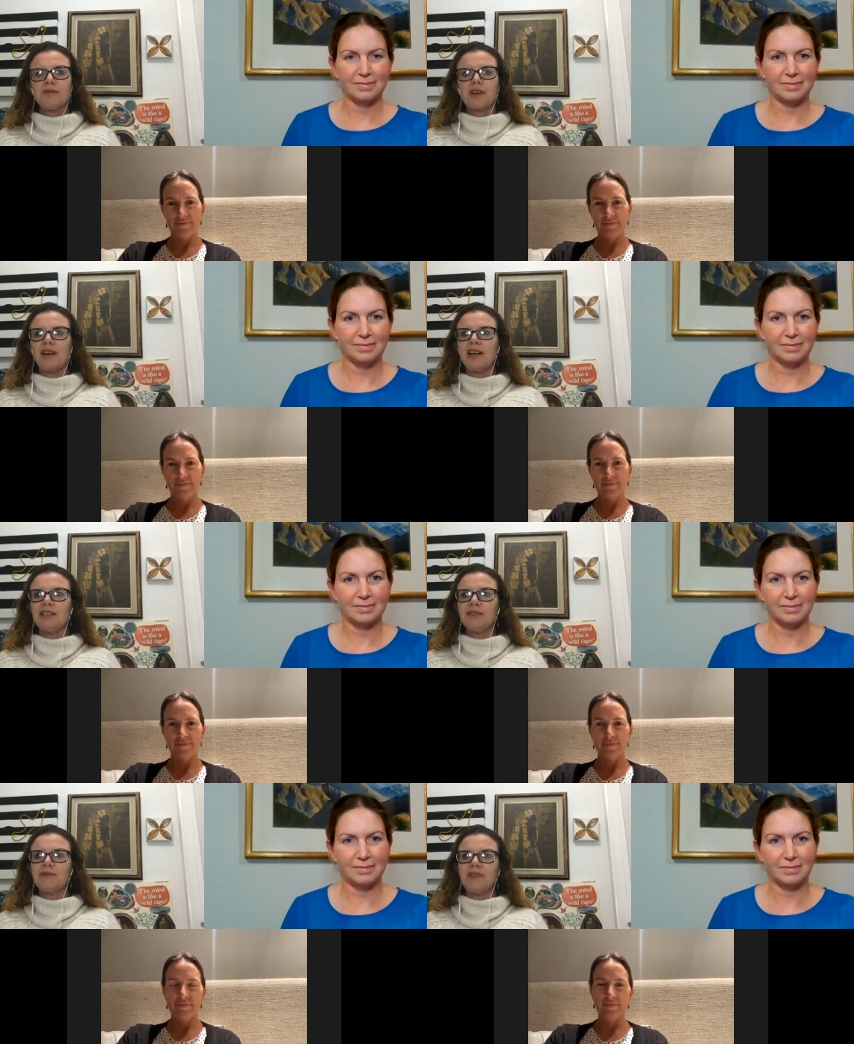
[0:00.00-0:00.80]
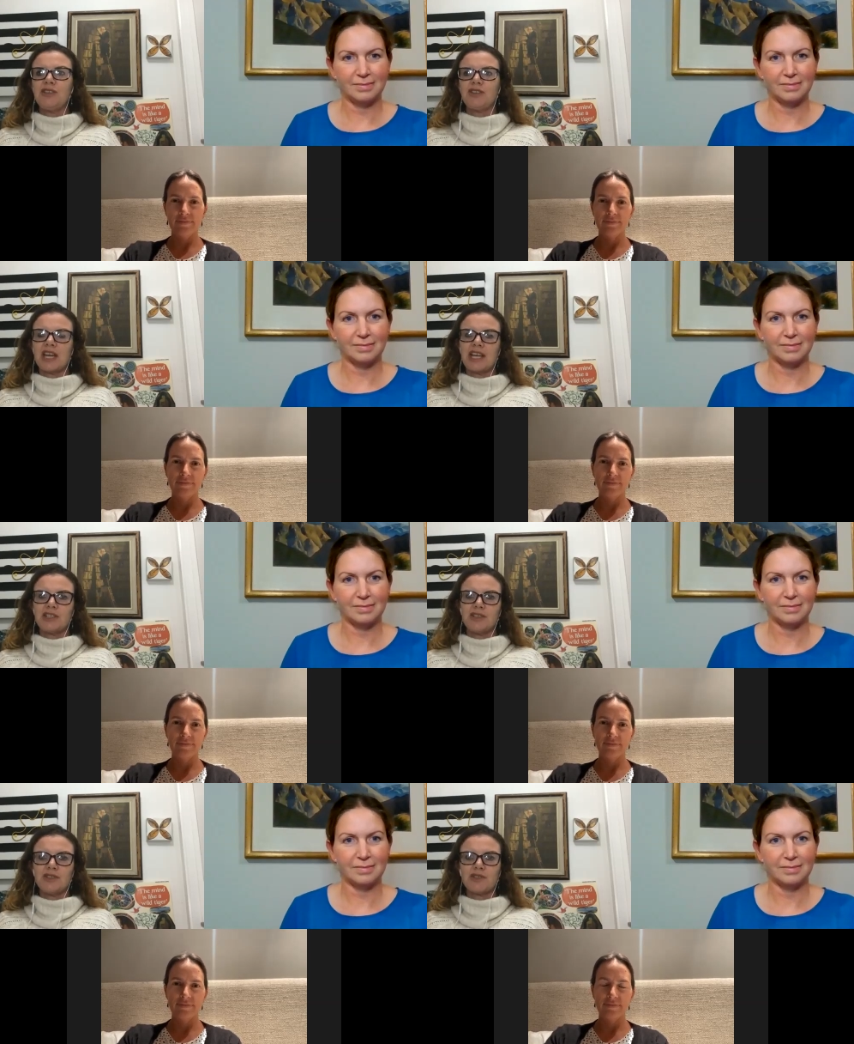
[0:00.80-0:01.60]
Speaker 1: kind of
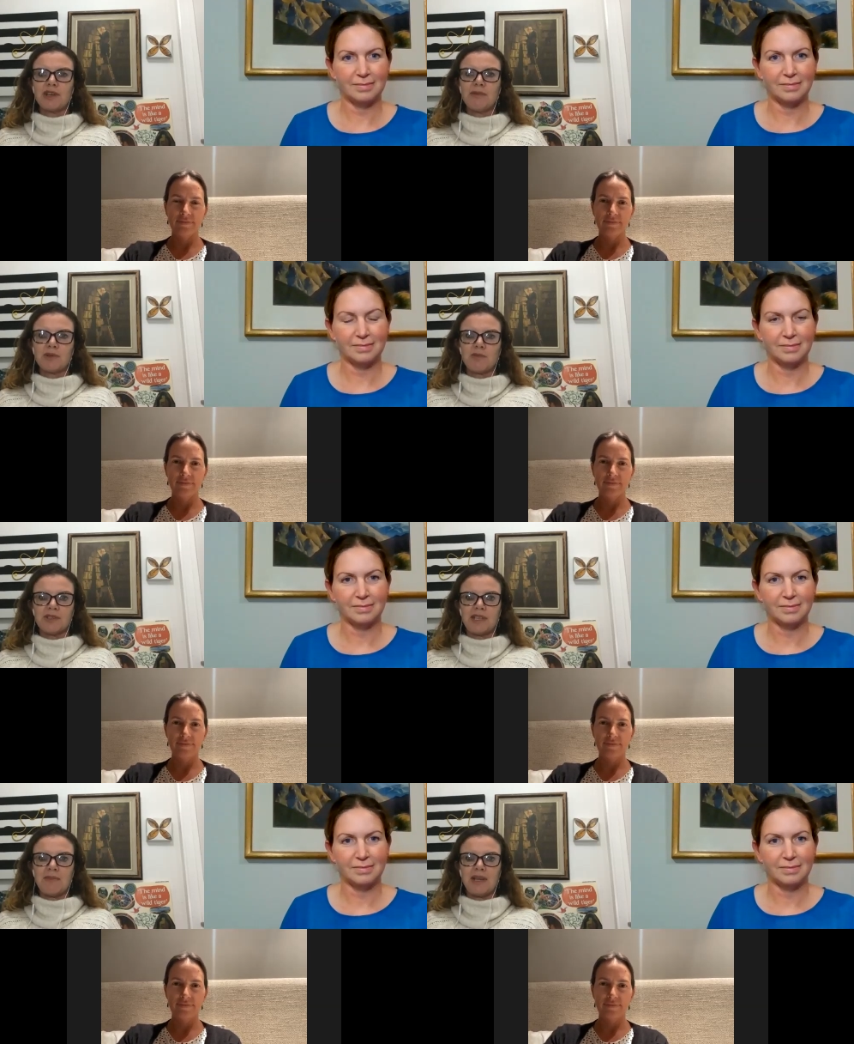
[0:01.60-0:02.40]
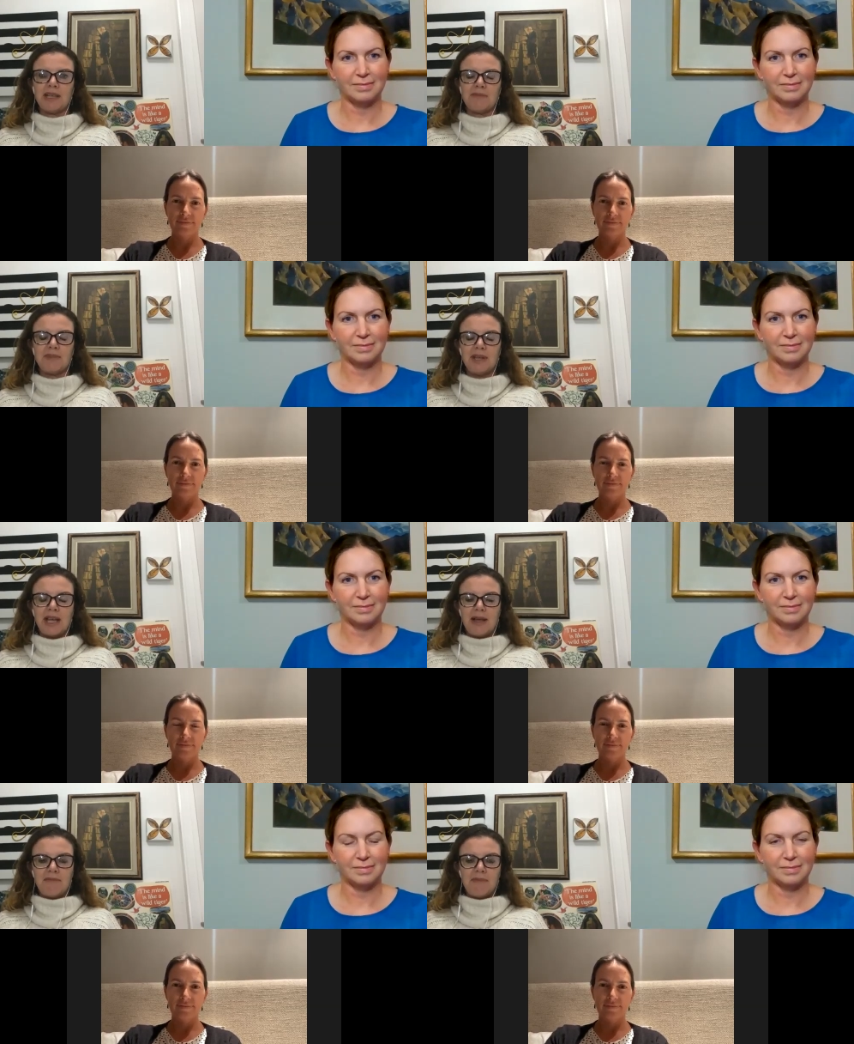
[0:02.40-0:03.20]
education stream to what's happening in
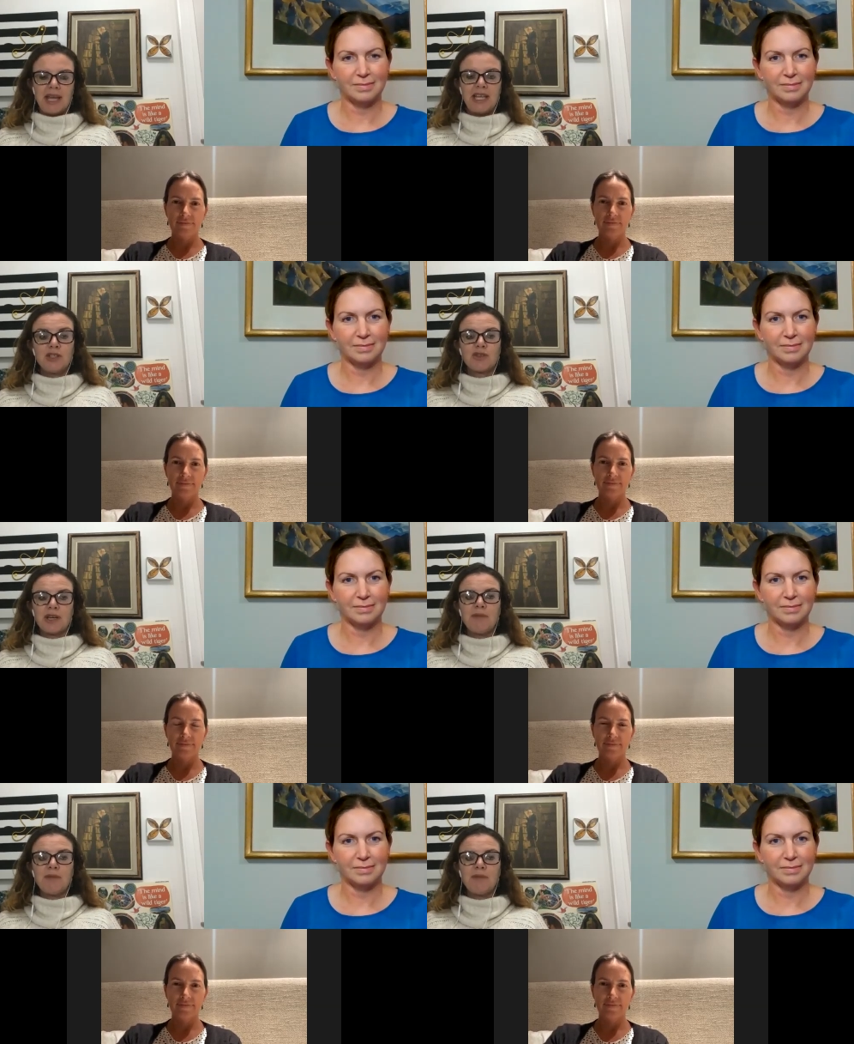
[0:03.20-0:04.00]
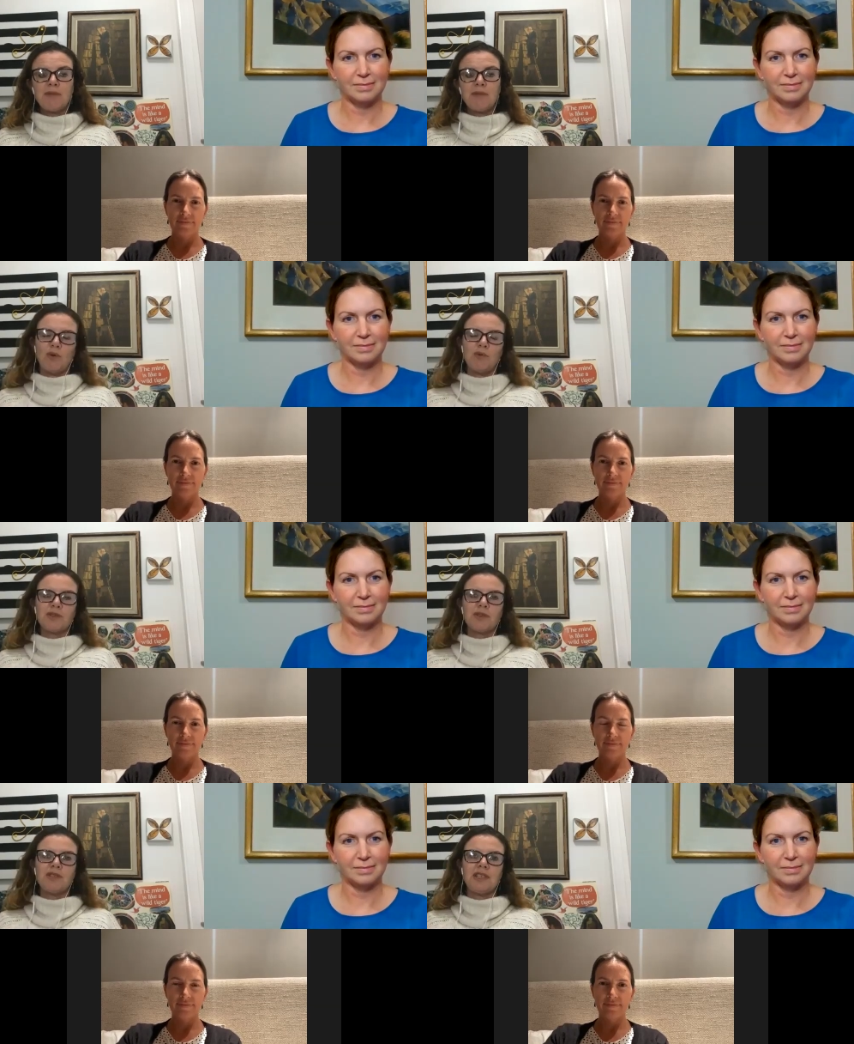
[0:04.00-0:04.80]
mainstream, but it's
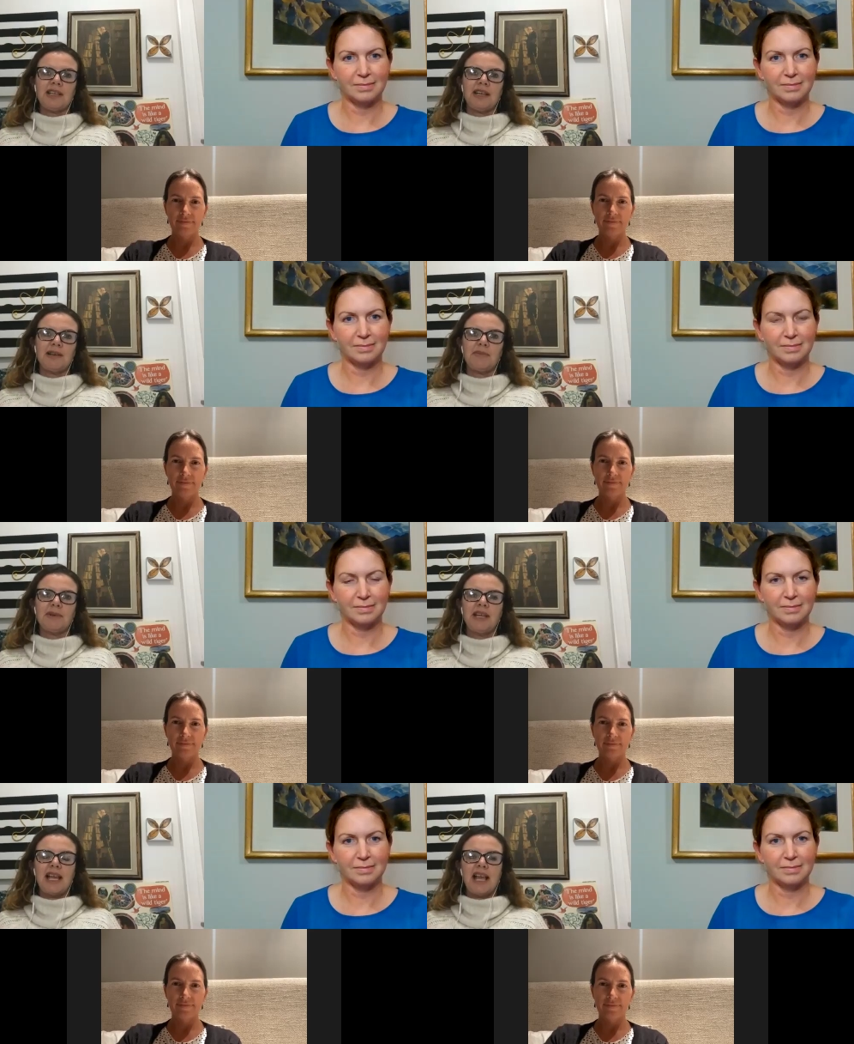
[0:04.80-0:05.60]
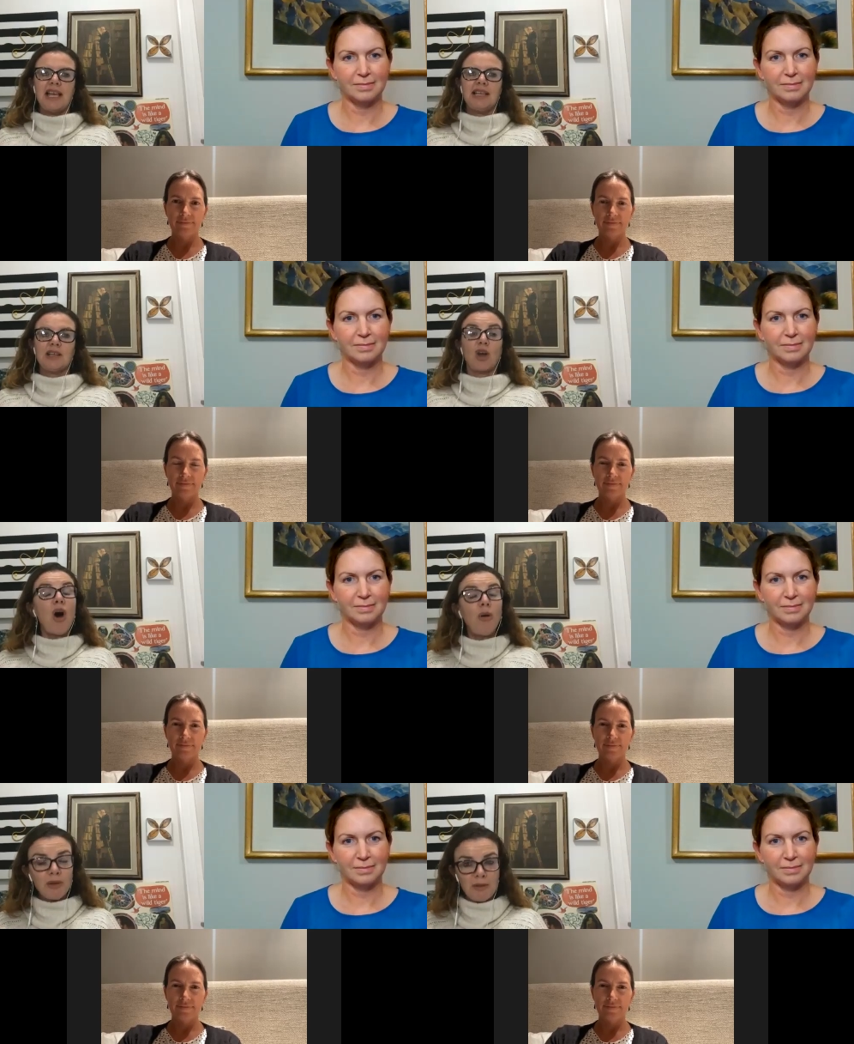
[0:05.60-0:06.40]
also set up as a
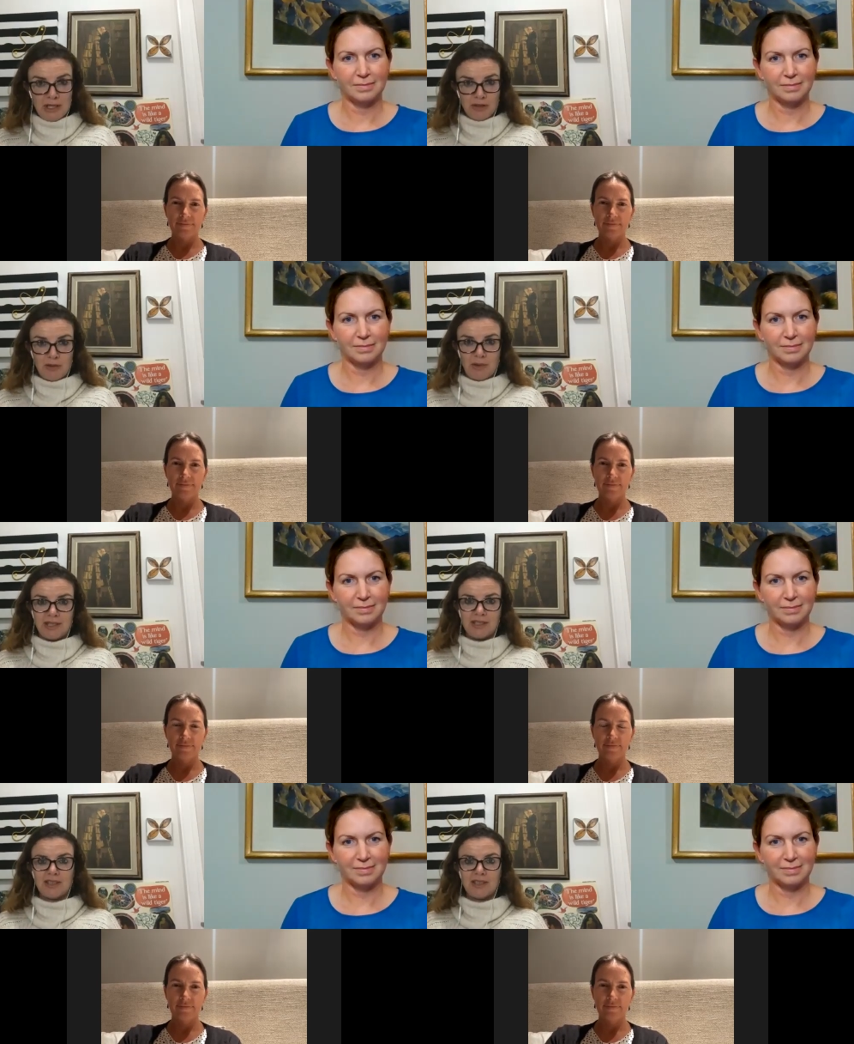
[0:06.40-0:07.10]
complementary one.